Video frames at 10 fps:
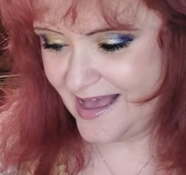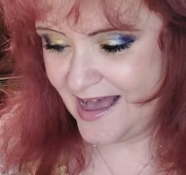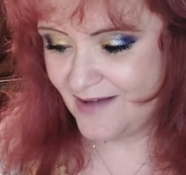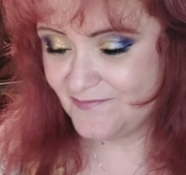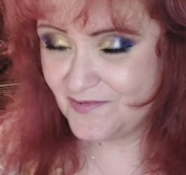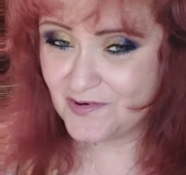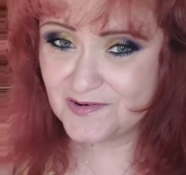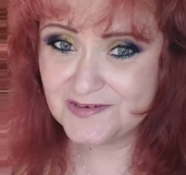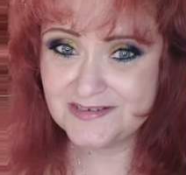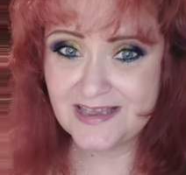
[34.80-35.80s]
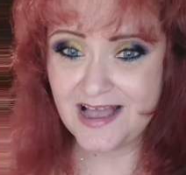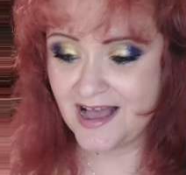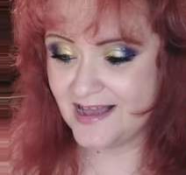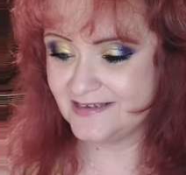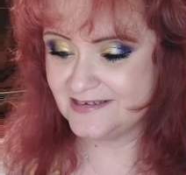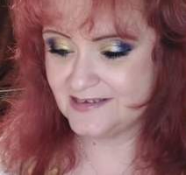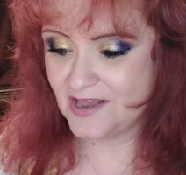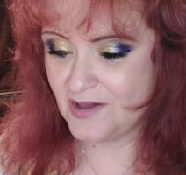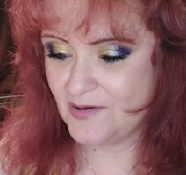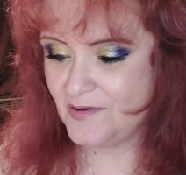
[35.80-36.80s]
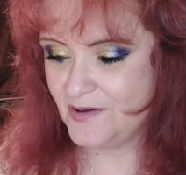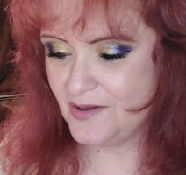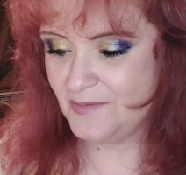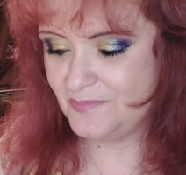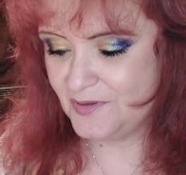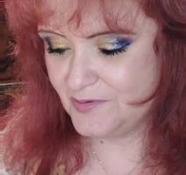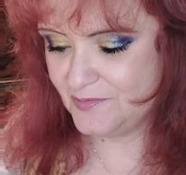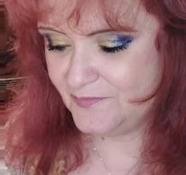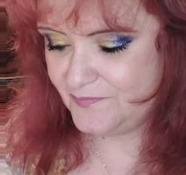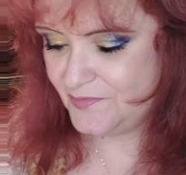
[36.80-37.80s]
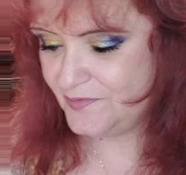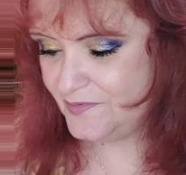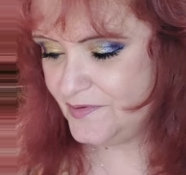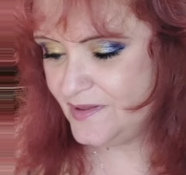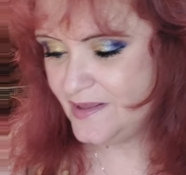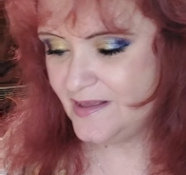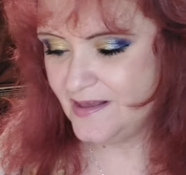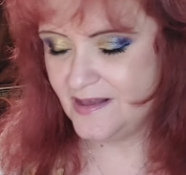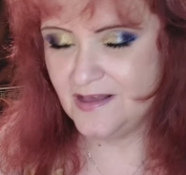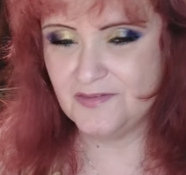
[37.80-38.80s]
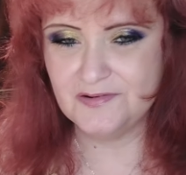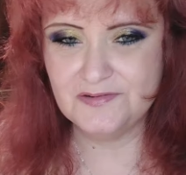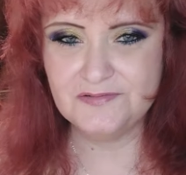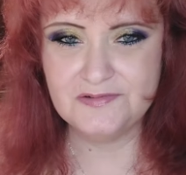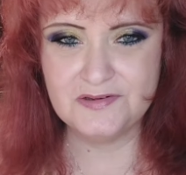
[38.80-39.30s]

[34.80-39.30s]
At first I saw a beautiful other